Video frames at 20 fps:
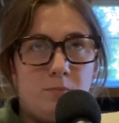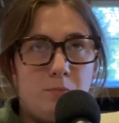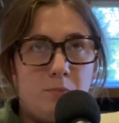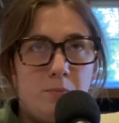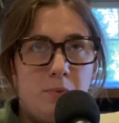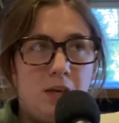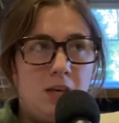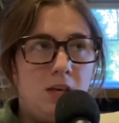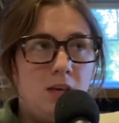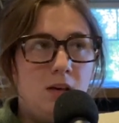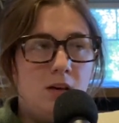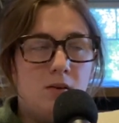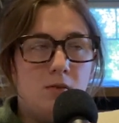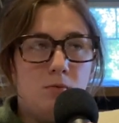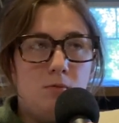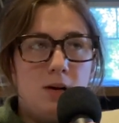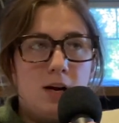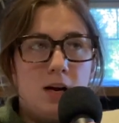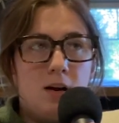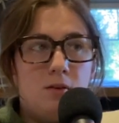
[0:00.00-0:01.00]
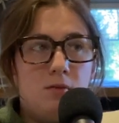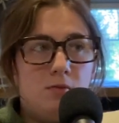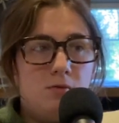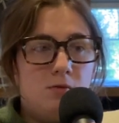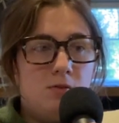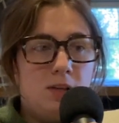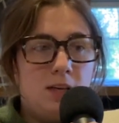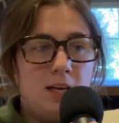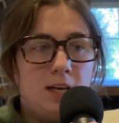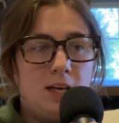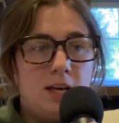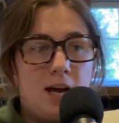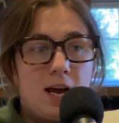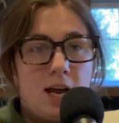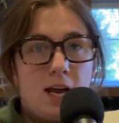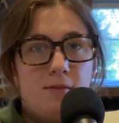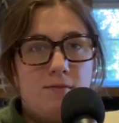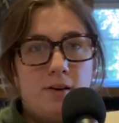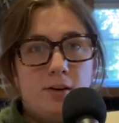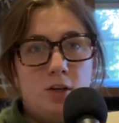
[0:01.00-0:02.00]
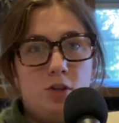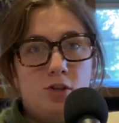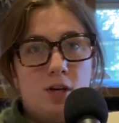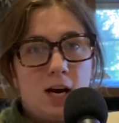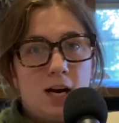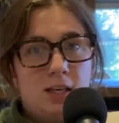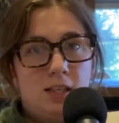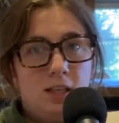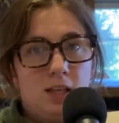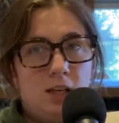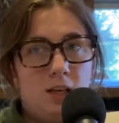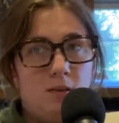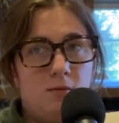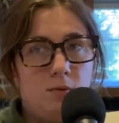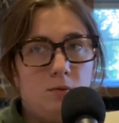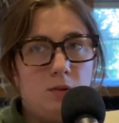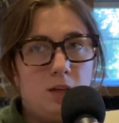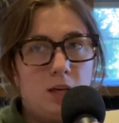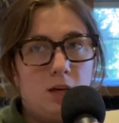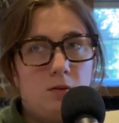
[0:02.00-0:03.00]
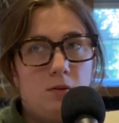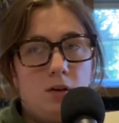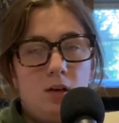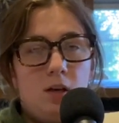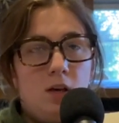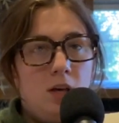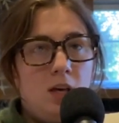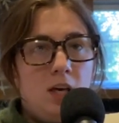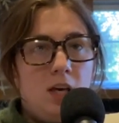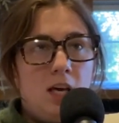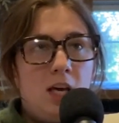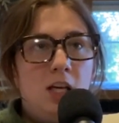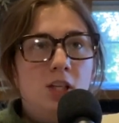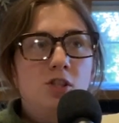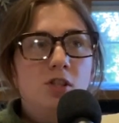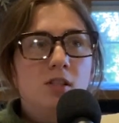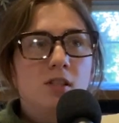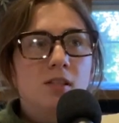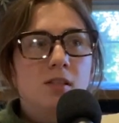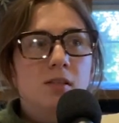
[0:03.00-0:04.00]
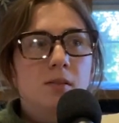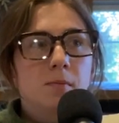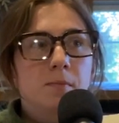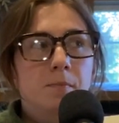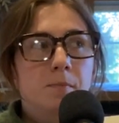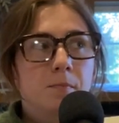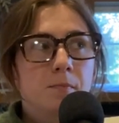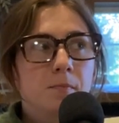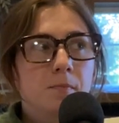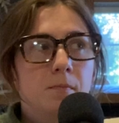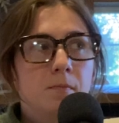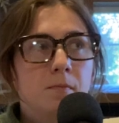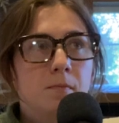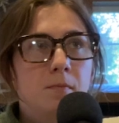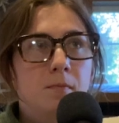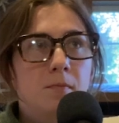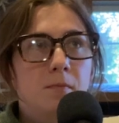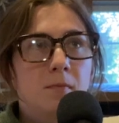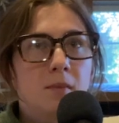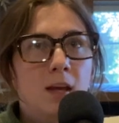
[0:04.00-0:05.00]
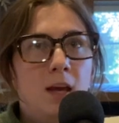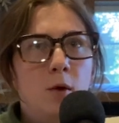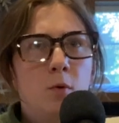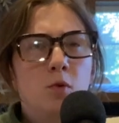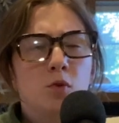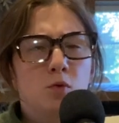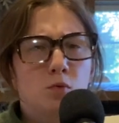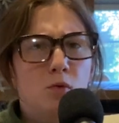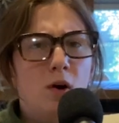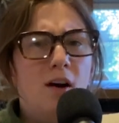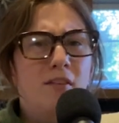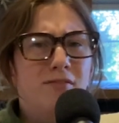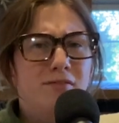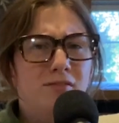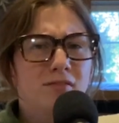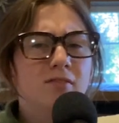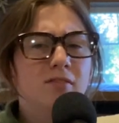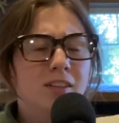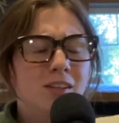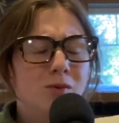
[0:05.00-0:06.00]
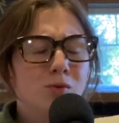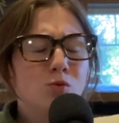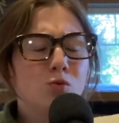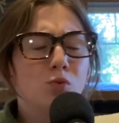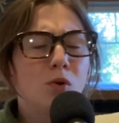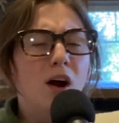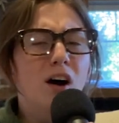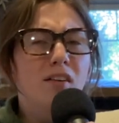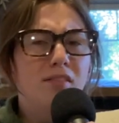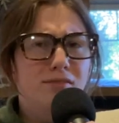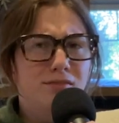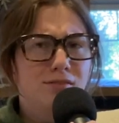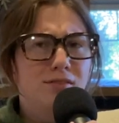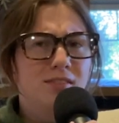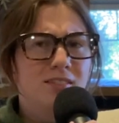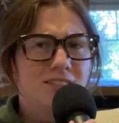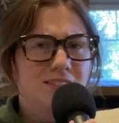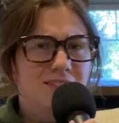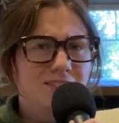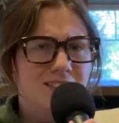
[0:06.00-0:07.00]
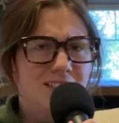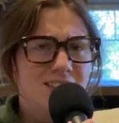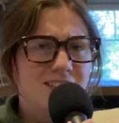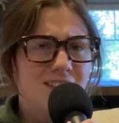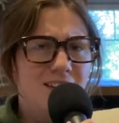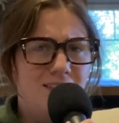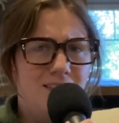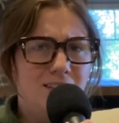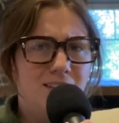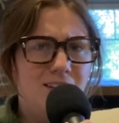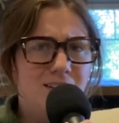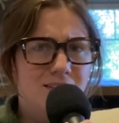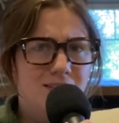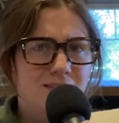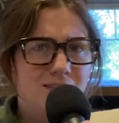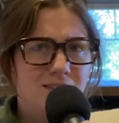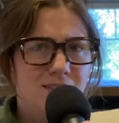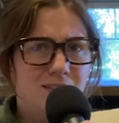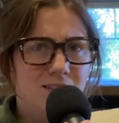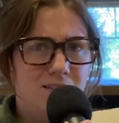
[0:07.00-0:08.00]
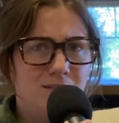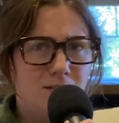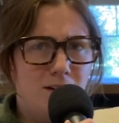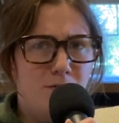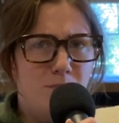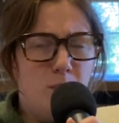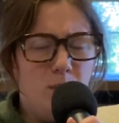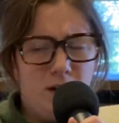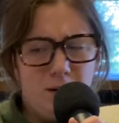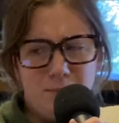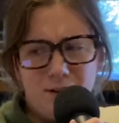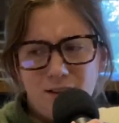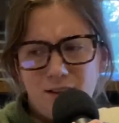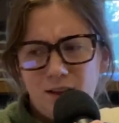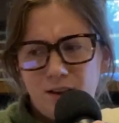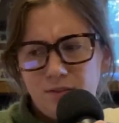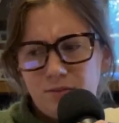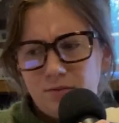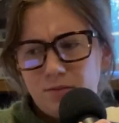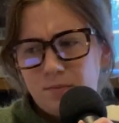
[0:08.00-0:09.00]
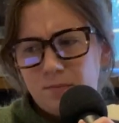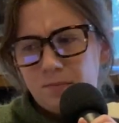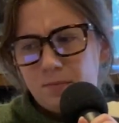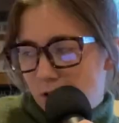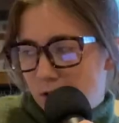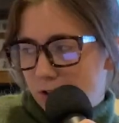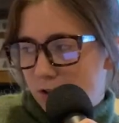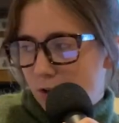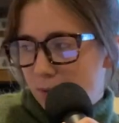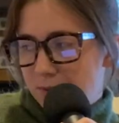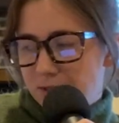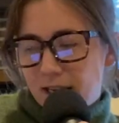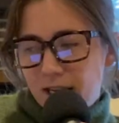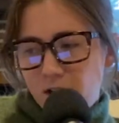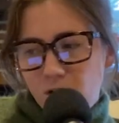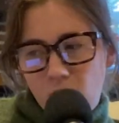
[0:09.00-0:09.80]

be around like a guy I found attractive, and like it was rough to say the least, a rough point in my life. So I'm saying